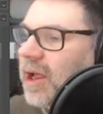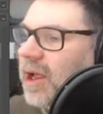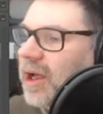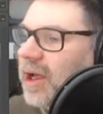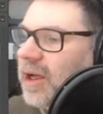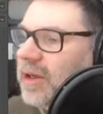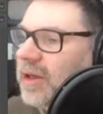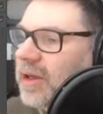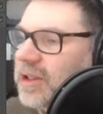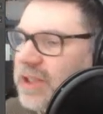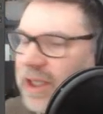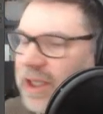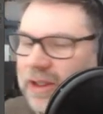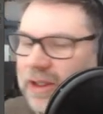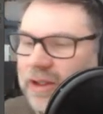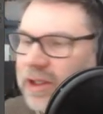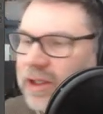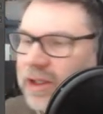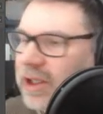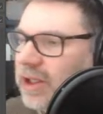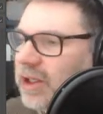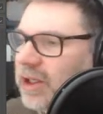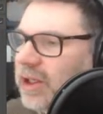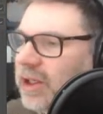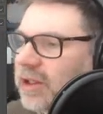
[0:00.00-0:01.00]
How does that look
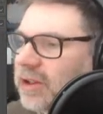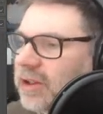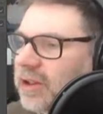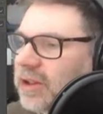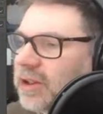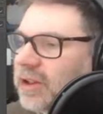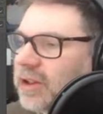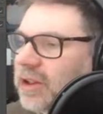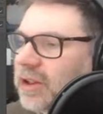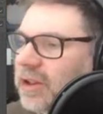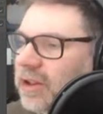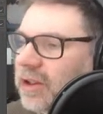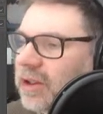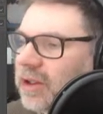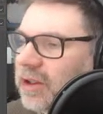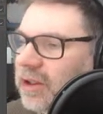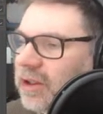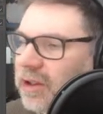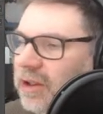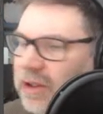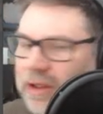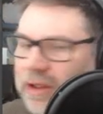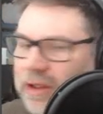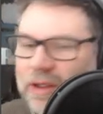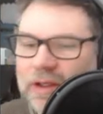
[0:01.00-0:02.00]
in other?
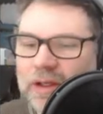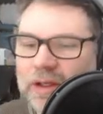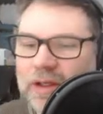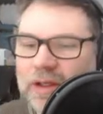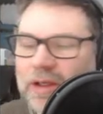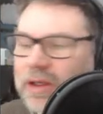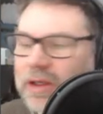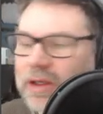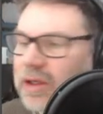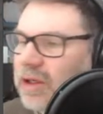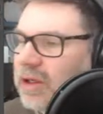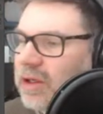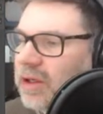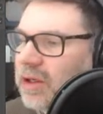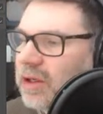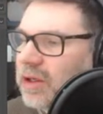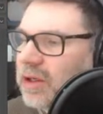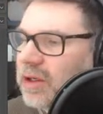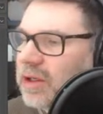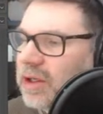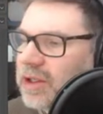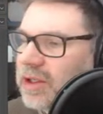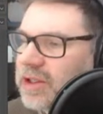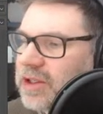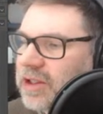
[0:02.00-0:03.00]

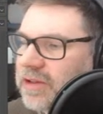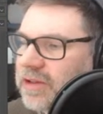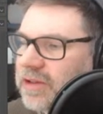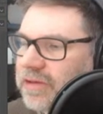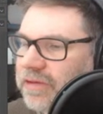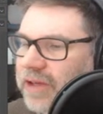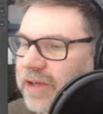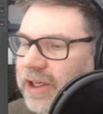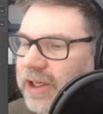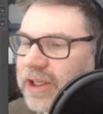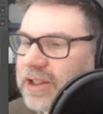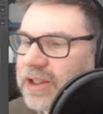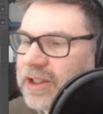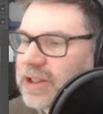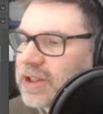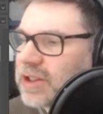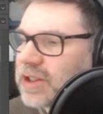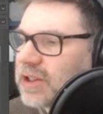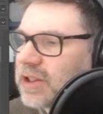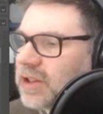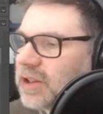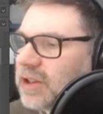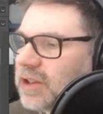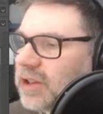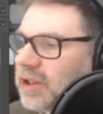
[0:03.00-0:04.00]
There's his face.
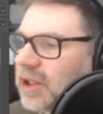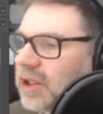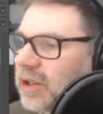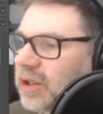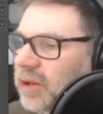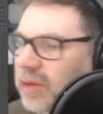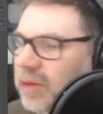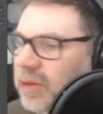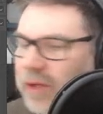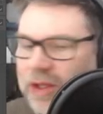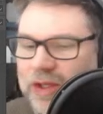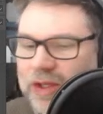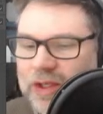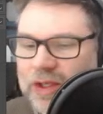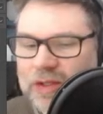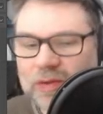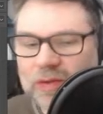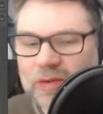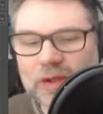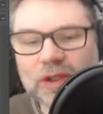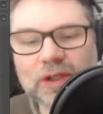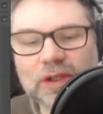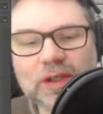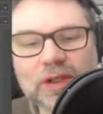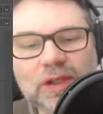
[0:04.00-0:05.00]
No, we want this
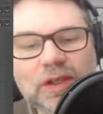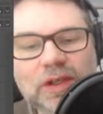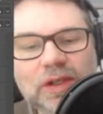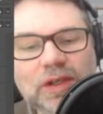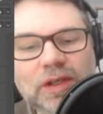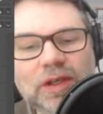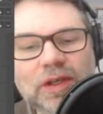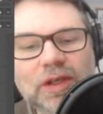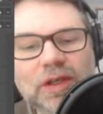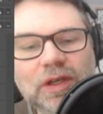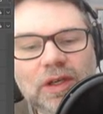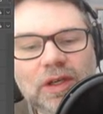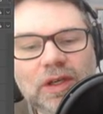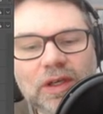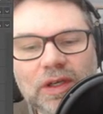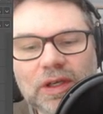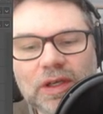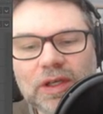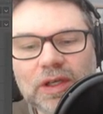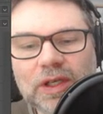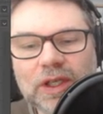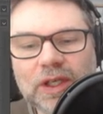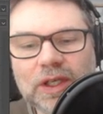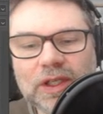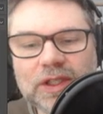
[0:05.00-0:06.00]
one.
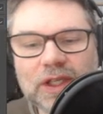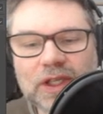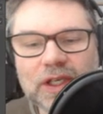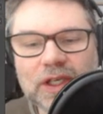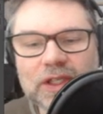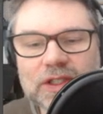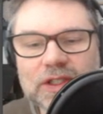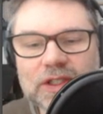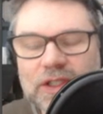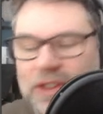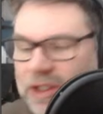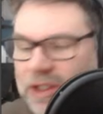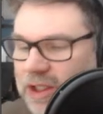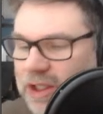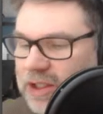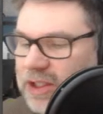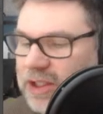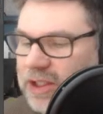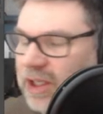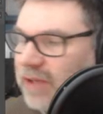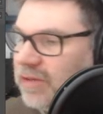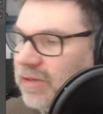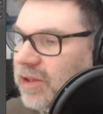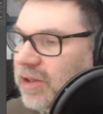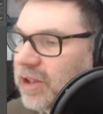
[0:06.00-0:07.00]
It does. It does
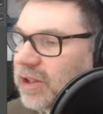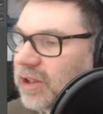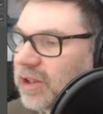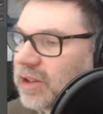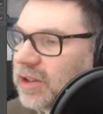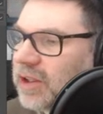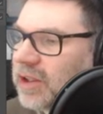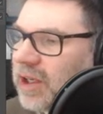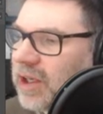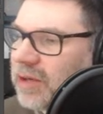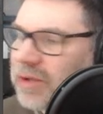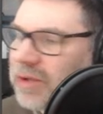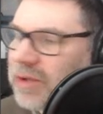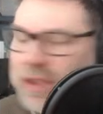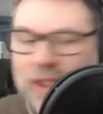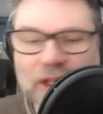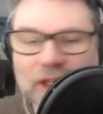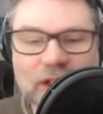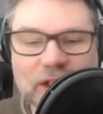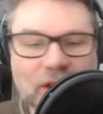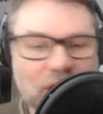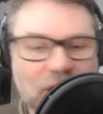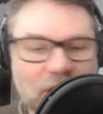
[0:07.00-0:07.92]
have the. I was like,